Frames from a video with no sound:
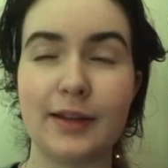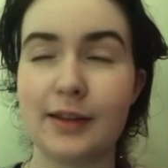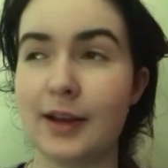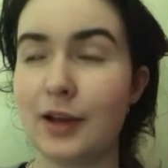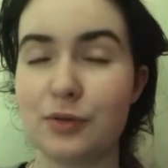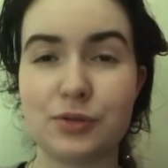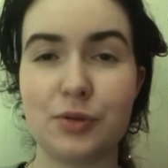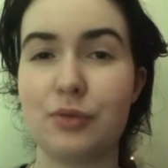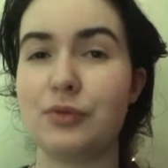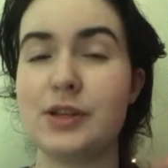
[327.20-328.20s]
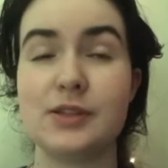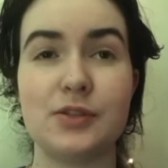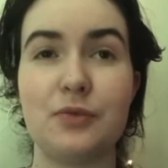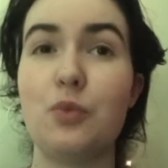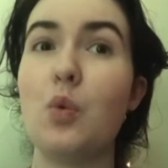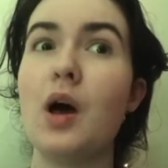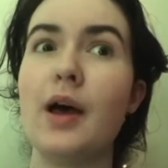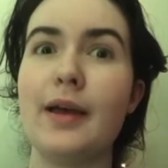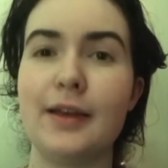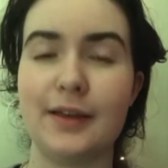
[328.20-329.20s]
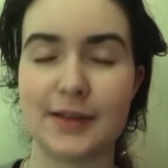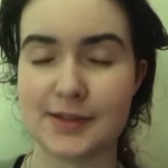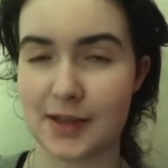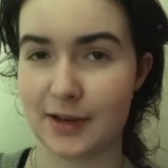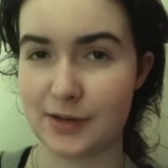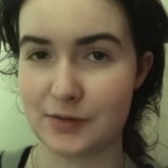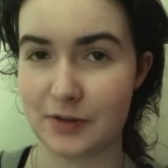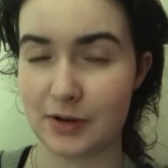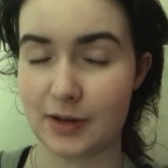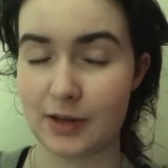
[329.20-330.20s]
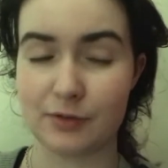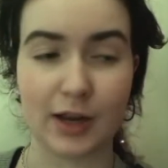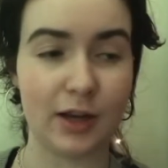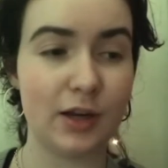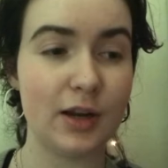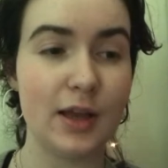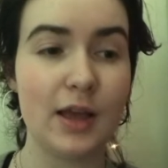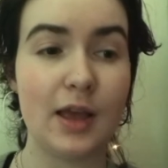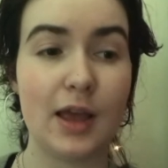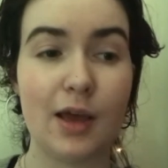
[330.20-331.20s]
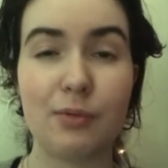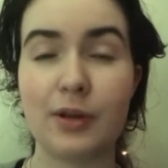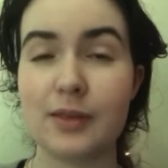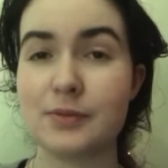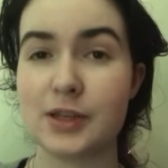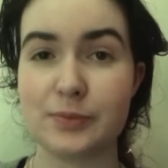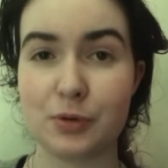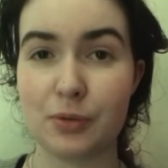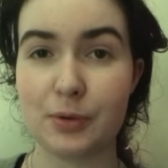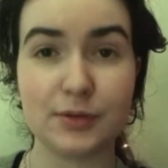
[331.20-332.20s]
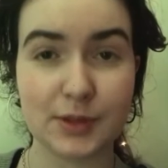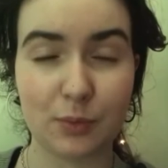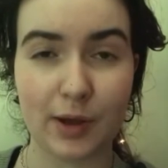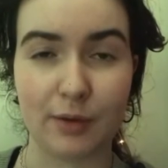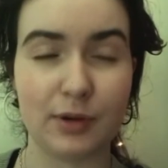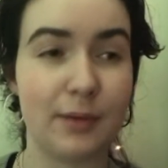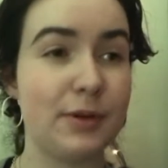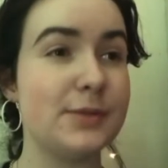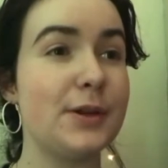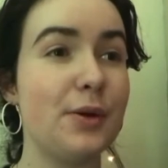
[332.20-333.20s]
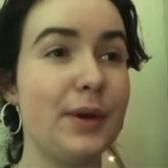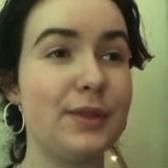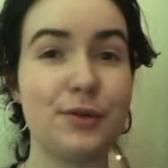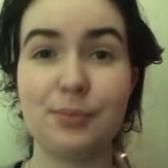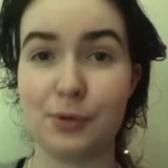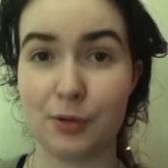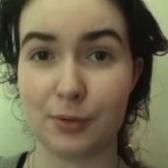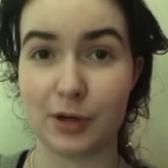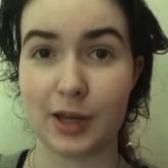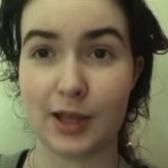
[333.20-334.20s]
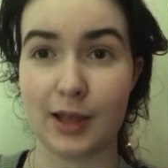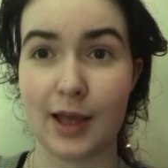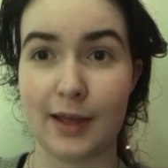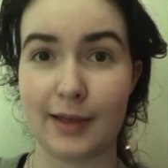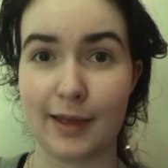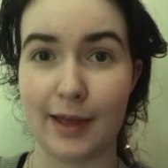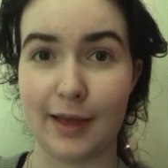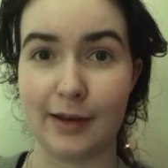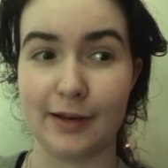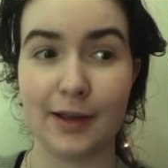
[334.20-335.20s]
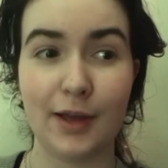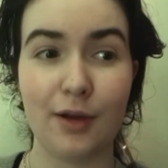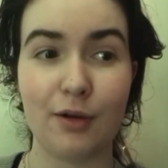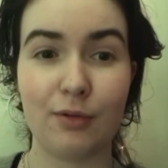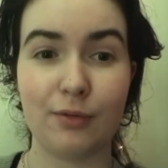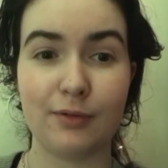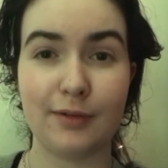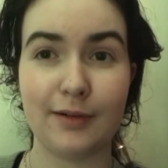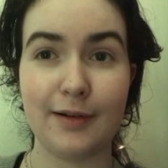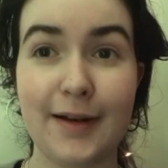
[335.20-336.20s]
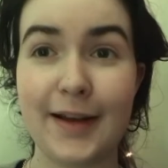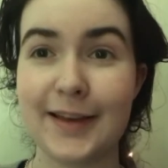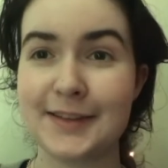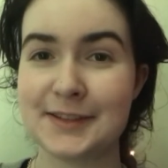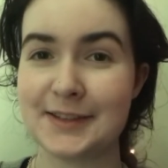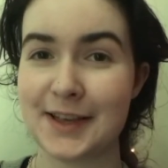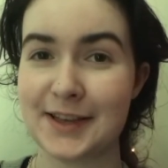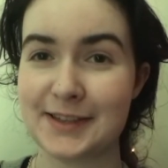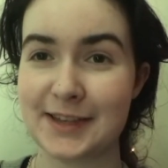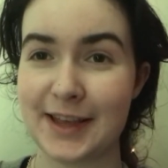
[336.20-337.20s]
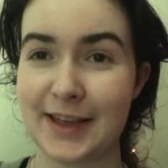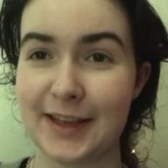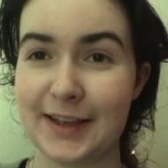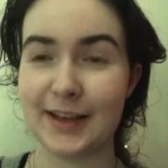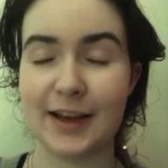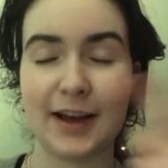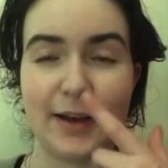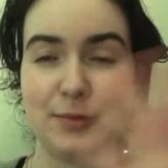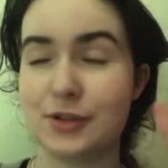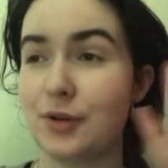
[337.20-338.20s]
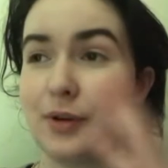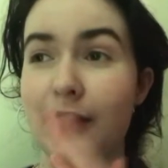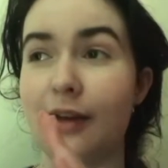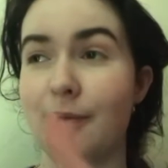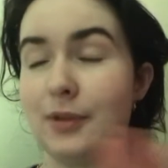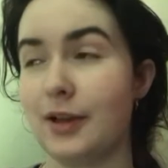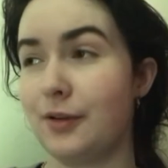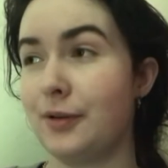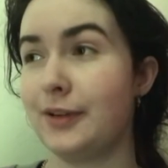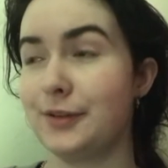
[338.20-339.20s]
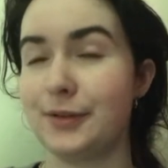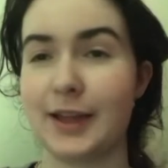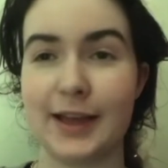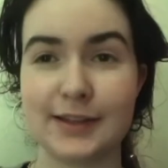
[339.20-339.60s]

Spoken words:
then I looked through the reasons of why a cycle is irregular. And one of them says puberty. I was like, wow, I must be going through puberty again. What exciting. I'm joking, I'm not going through that.